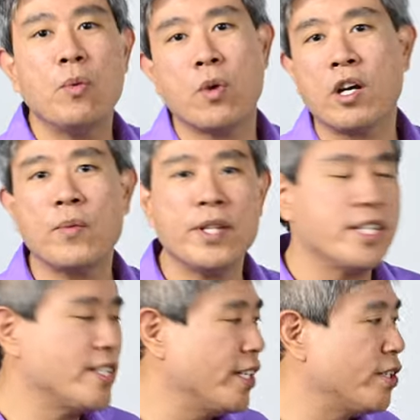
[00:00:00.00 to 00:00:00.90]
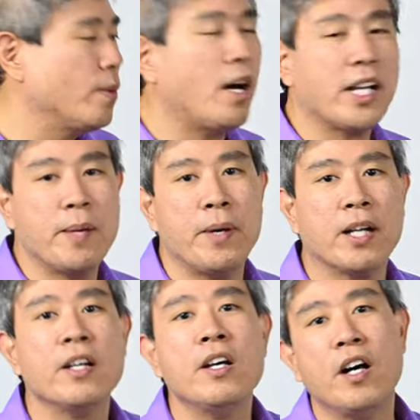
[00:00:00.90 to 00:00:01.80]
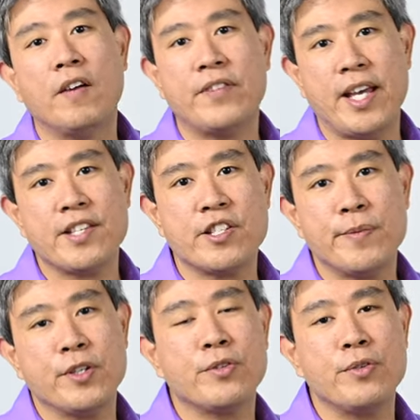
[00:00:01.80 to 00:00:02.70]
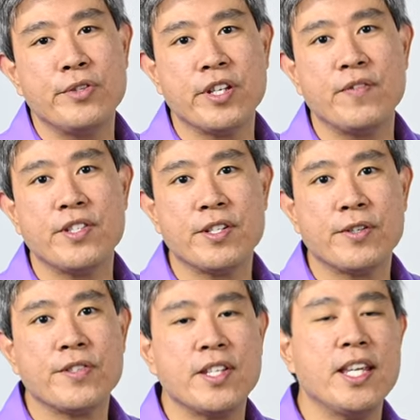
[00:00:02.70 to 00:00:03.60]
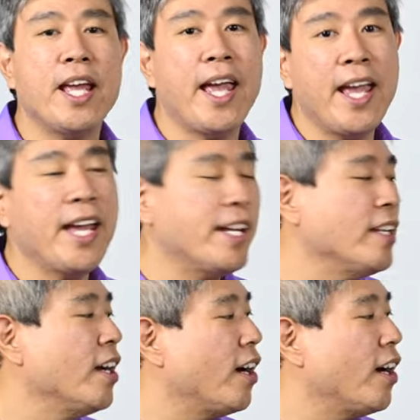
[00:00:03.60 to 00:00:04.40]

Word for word: will work with the Gen 2 hockey puck of the SW270C and